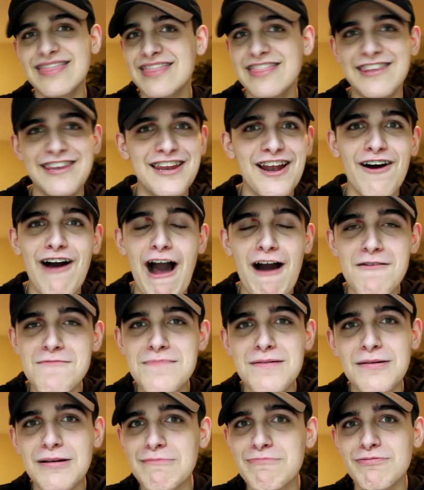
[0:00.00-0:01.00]
you know, I'll
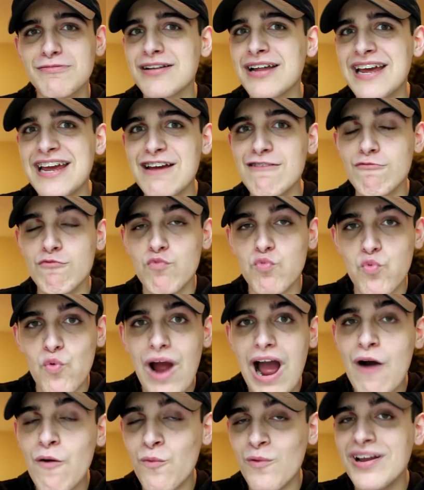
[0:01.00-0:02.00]
be able to play it
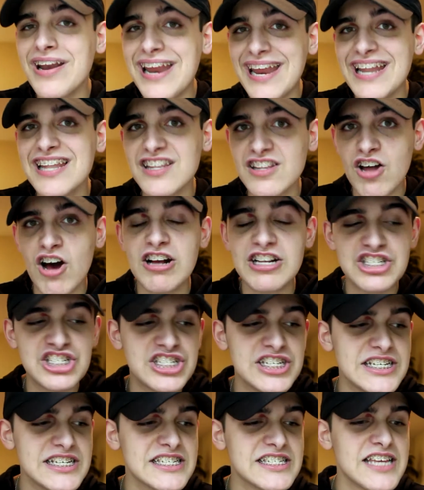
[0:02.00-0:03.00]
right when it
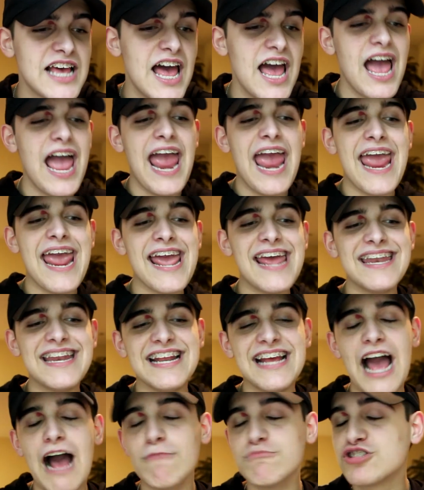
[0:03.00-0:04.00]
launches, and
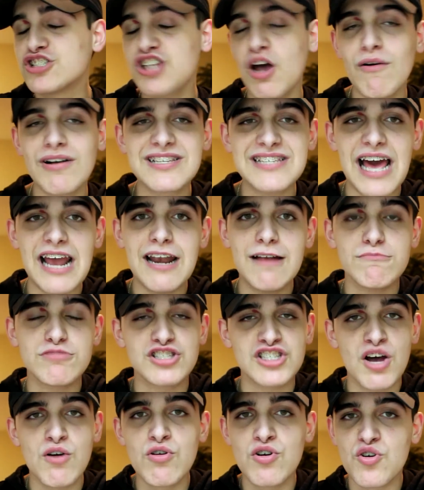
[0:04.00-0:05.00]
I'm so excited, I'm
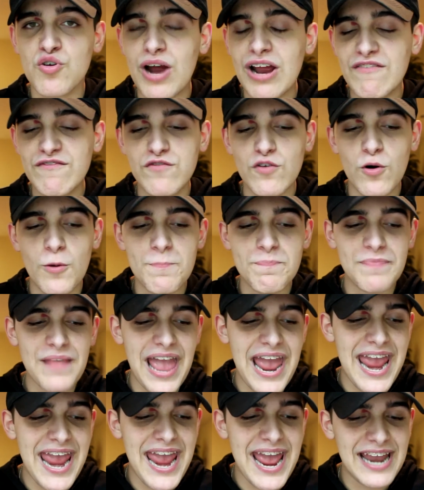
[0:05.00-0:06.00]
so grateful.
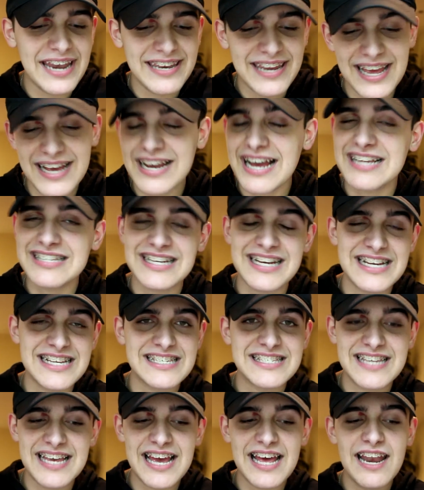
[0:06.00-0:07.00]
And yeah, guys, like I
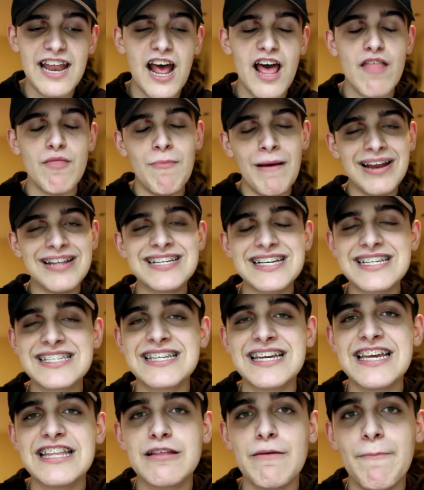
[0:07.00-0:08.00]
said, May
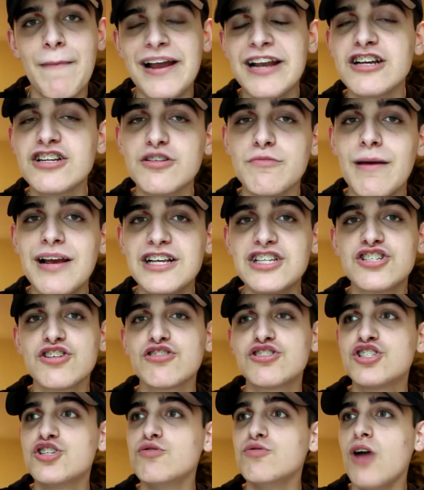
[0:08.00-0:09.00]
16th, make
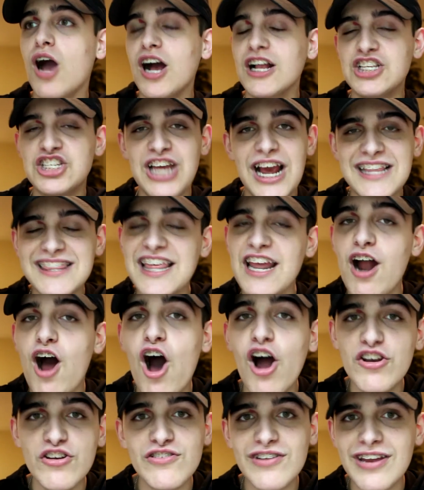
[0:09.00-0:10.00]
sure to check that
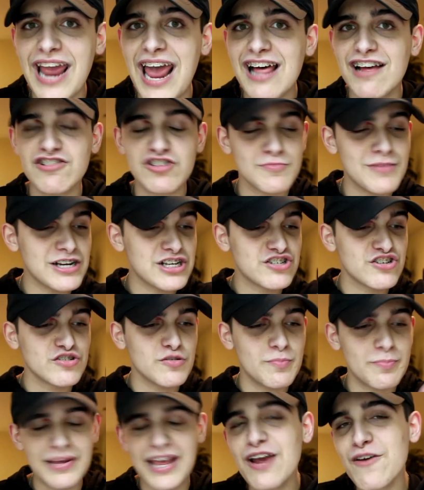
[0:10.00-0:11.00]
on your calendar, make sure
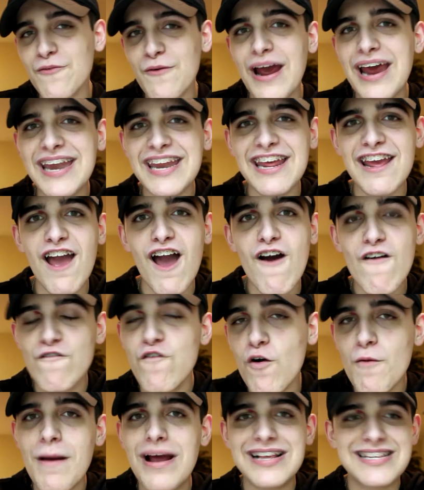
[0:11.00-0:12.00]
to get ready
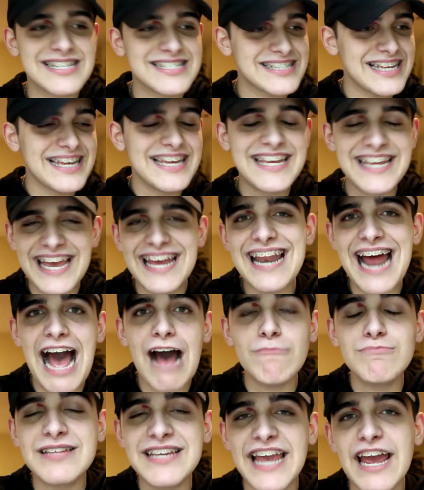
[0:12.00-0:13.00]
for May 16th, get
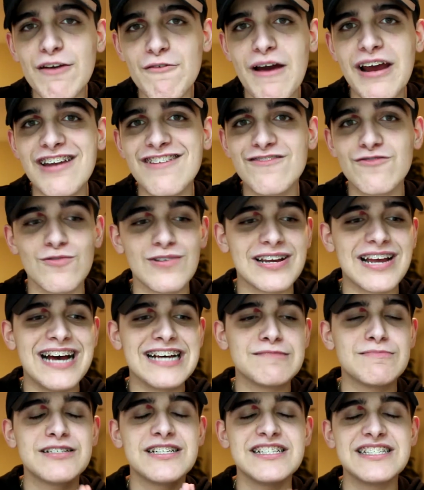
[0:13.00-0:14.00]
hyped, get ready for it,
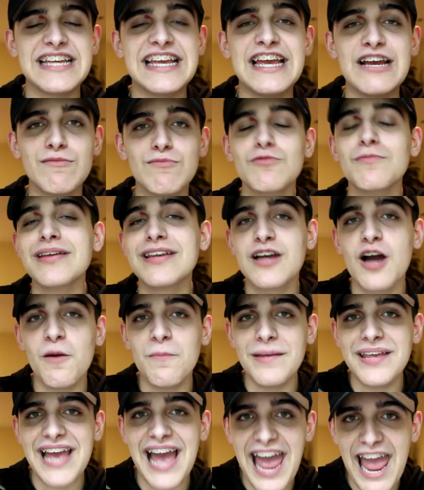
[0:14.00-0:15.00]
guys, because it will be
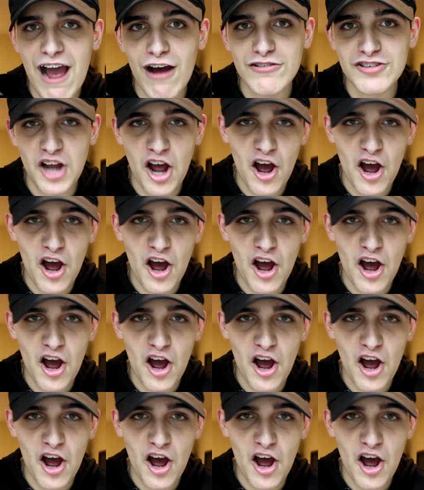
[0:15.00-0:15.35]
coming out